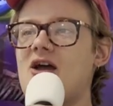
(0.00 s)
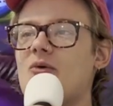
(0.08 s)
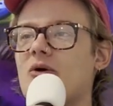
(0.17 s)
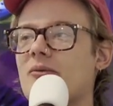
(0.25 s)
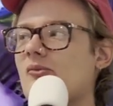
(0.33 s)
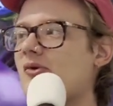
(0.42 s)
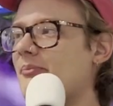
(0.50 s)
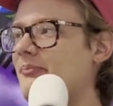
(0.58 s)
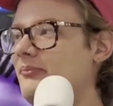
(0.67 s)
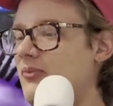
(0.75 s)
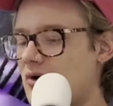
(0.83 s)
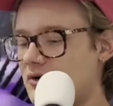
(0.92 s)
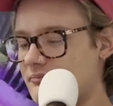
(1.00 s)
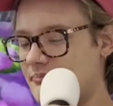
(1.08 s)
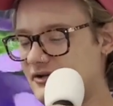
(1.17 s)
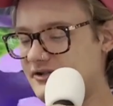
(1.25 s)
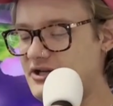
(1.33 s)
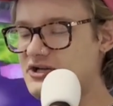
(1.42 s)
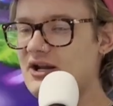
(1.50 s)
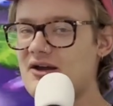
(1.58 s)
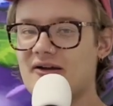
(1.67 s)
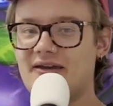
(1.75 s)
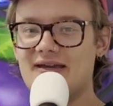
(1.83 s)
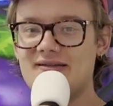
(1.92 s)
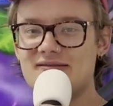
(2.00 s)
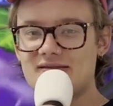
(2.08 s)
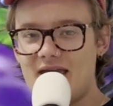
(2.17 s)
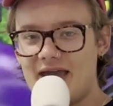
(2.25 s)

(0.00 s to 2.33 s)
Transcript: We're positioning our kids